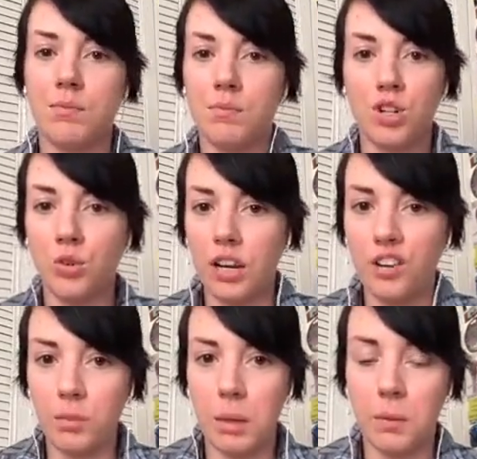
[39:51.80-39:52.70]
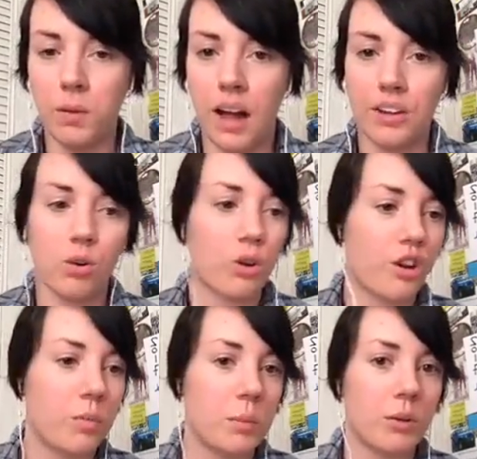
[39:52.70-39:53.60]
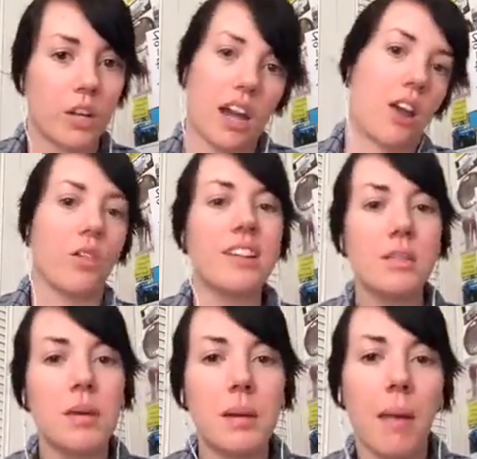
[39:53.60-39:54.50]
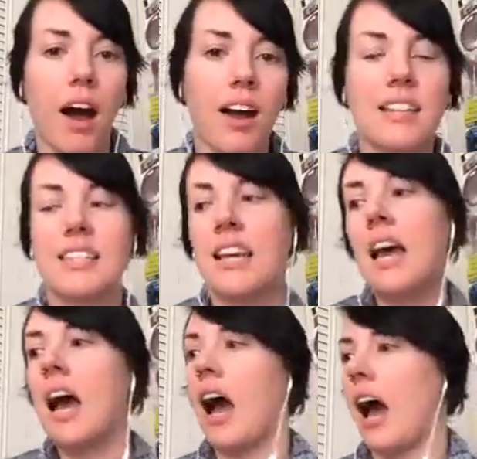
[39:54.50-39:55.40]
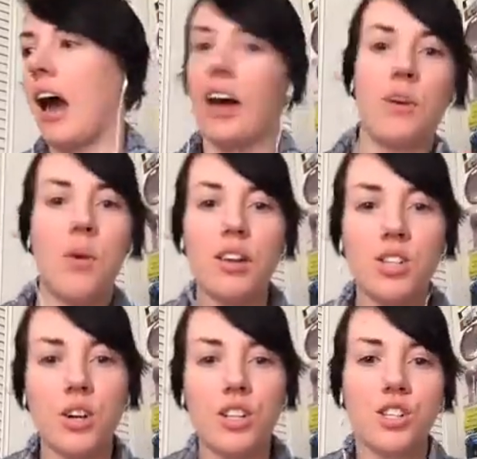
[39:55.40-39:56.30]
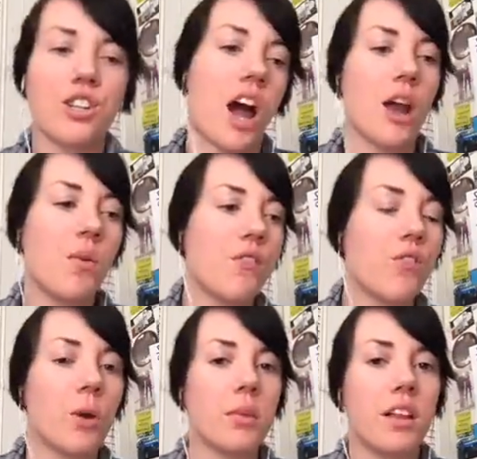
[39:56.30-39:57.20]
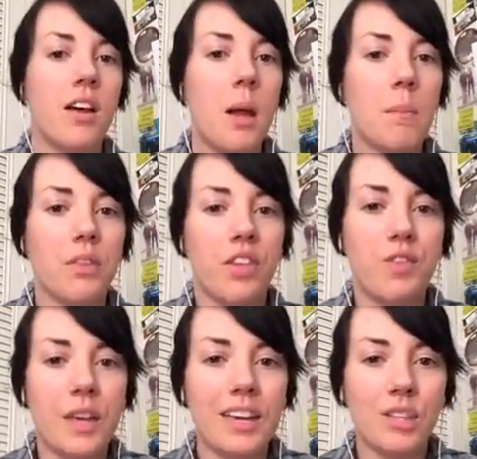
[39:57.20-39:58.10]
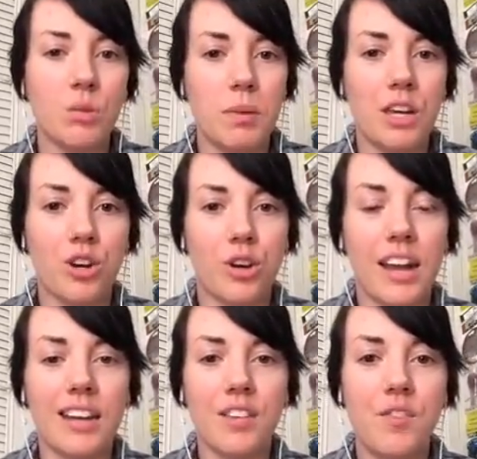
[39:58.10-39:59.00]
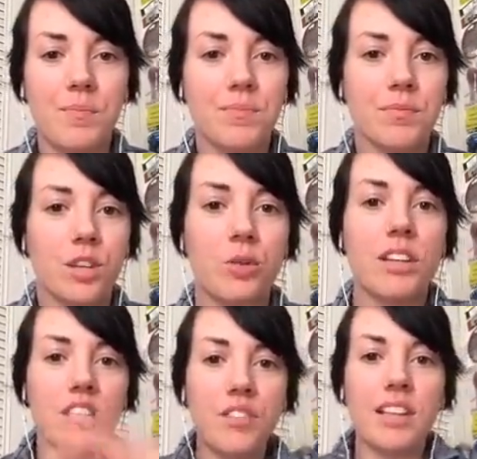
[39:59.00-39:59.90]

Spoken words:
creative people, I know creative people are like, I don't like to be in a box. I don't want structure. I don't want formula. But the thing is with being creative, creativity is